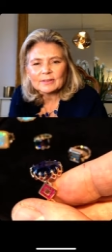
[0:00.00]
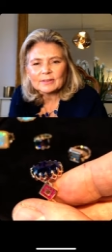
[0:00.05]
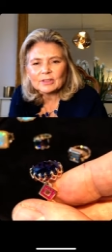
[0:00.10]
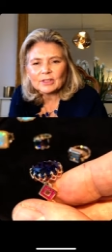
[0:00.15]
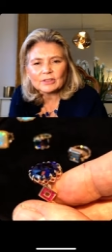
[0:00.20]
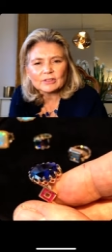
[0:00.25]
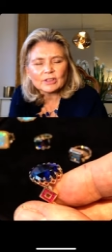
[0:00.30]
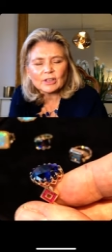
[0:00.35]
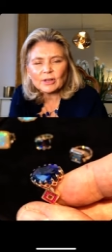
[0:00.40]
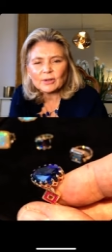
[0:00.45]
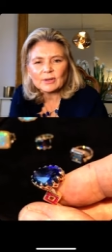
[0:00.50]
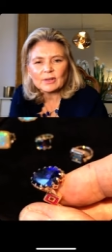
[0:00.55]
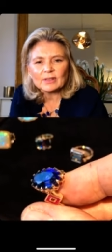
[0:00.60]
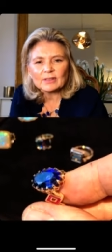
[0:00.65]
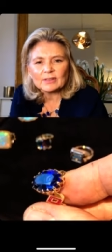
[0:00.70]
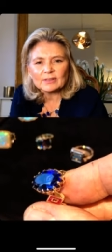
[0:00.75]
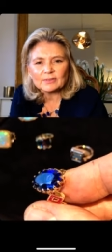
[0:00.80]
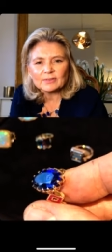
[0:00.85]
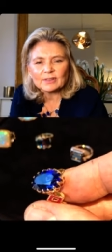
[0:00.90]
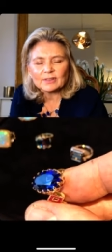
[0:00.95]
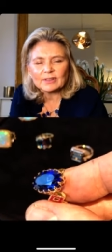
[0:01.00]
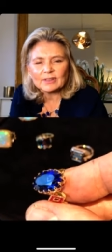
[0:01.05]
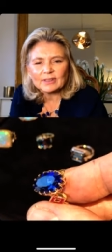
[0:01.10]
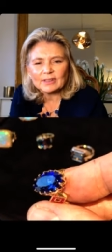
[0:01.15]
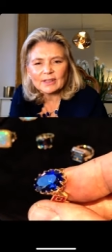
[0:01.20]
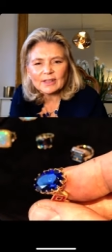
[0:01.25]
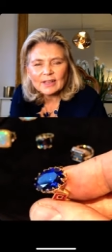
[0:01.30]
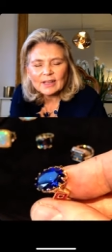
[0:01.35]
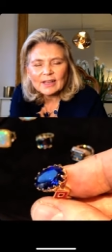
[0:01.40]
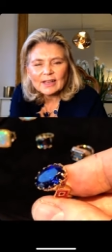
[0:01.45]
all totally different,
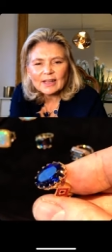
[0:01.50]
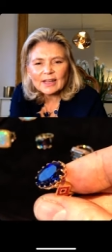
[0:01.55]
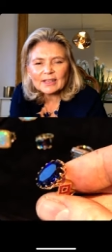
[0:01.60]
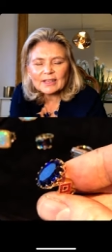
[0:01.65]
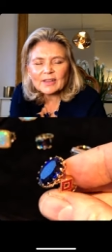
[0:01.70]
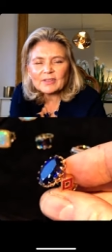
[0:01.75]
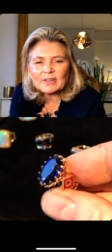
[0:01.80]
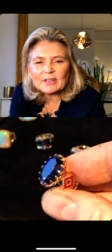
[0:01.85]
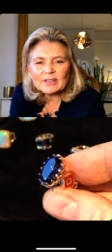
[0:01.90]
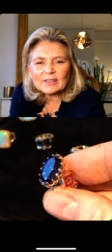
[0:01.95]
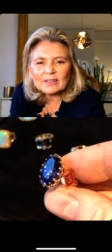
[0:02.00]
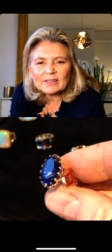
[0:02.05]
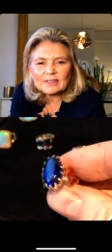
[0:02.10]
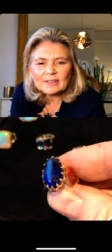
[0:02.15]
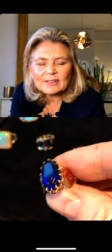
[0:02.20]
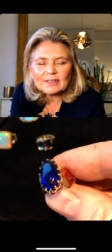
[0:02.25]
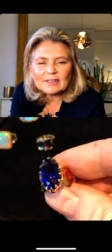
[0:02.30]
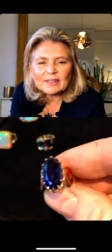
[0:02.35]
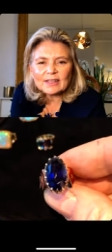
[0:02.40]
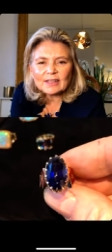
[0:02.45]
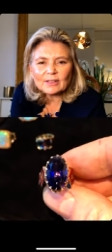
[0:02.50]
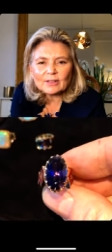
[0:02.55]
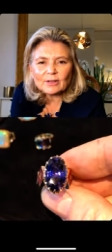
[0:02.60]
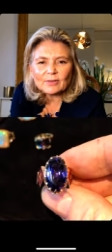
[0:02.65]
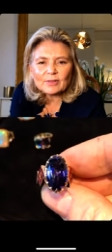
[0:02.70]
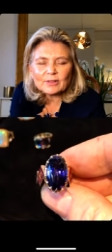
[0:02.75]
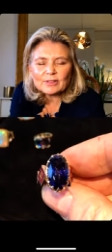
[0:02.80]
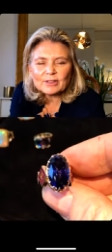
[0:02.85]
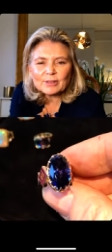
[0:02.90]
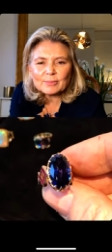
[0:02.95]
yeah. And the little detail on
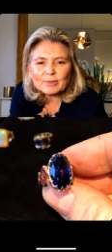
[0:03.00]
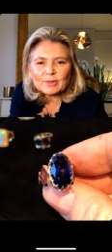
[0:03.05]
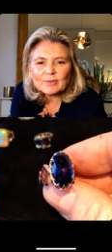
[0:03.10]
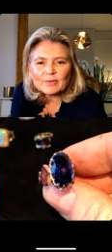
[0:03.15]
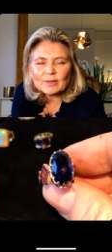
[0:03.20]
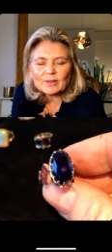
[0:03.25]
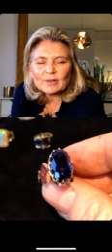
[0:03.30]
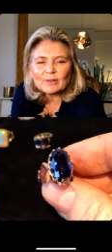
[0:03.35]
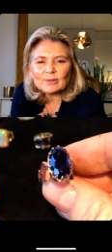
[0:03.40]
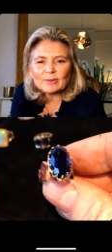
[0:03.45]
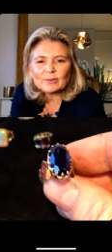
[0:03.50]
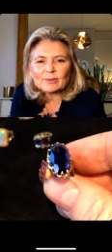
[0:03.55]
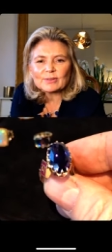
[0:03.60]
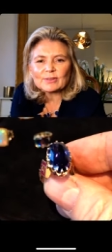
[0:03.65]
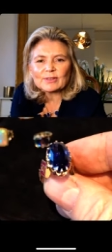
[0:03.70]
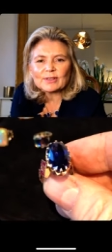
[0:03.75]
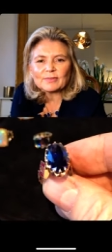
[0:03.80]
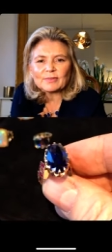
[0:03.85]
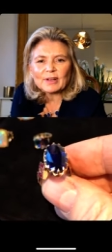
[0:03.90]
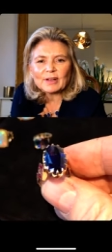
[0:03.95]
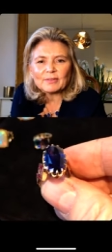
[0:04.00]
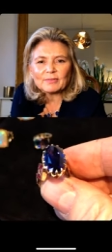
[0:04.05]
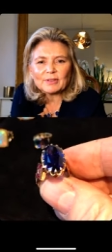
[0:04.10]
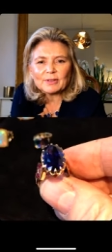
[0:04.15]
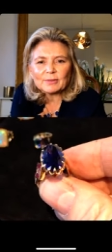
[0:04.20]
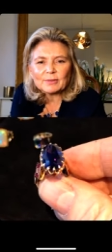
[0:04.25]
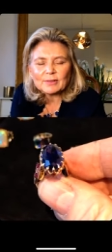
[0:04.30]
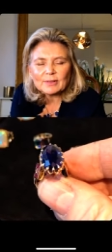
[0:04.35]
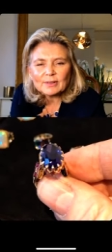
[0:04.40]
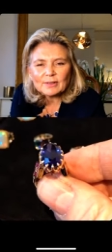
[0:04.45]
the tips of the claws, have
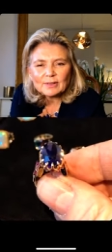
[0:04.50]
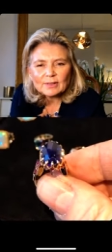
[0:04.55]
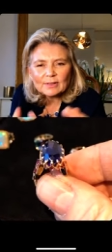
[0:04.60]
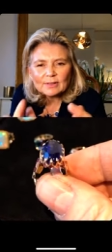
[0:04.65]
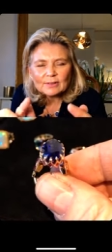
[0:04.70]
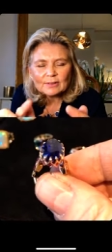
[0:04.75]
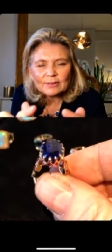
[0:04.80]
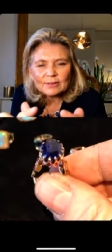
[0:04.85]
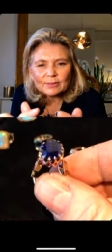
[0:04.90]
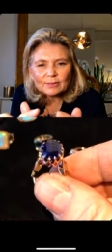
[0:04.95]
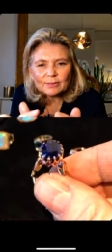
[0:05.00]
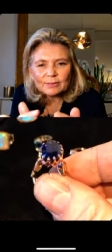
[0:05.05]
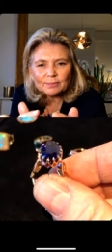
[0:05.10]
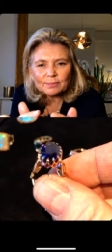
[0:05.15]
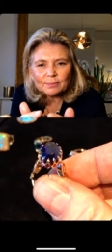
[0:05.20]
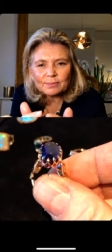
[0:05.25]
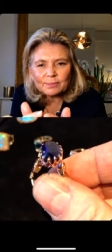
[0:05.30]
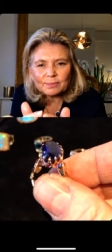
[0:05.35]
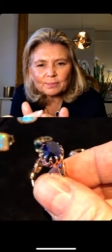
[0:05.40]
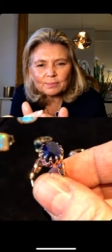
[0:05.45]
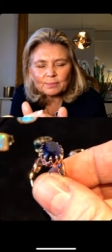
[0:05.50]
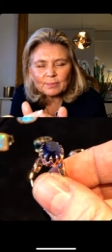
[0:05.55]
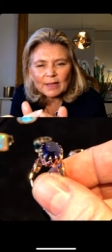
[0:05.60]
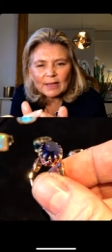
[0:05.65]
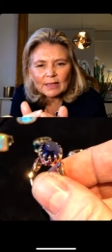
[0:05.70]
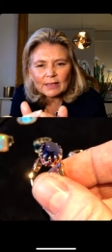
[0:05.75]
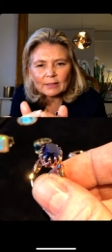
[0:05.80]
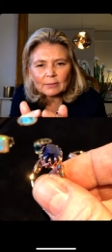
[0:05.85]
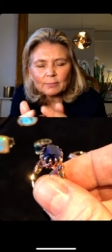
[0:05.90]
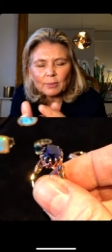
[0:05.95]
you sort of
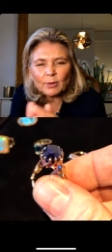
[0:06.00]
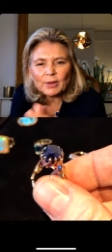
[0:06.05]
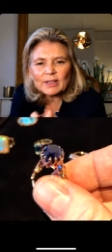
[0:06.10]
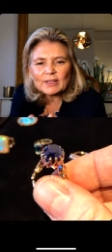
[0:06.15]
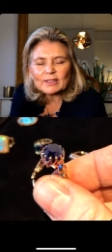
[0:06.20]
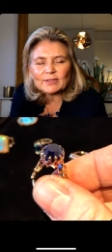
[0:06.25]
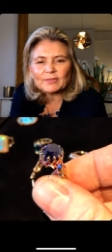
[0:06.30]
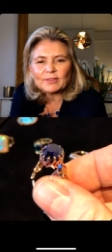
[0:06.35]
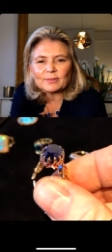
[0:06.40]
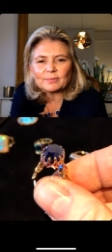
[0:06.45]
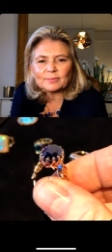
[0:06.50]
made little points of them?